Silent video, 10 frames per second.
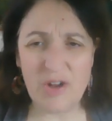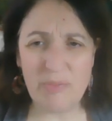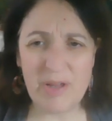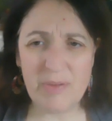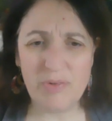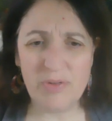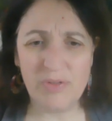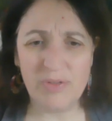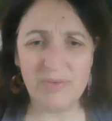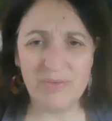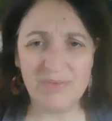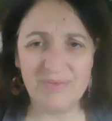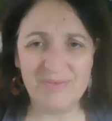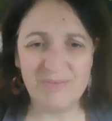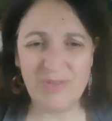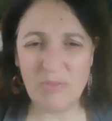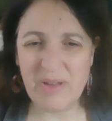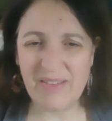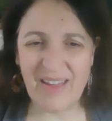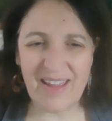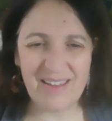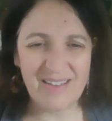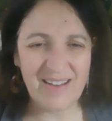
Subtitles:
people will be like,